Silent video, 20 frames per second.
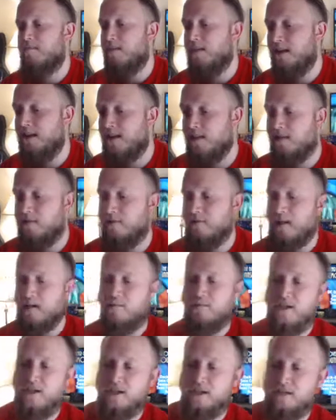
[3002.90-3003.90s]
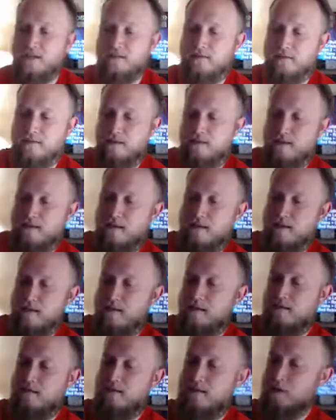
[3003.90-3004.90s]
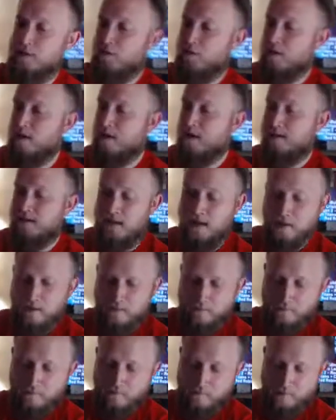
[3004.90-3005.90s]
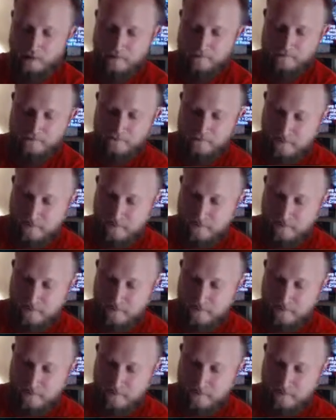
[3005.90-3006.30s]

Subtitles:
Molecular Vibration. Destroy these other 4.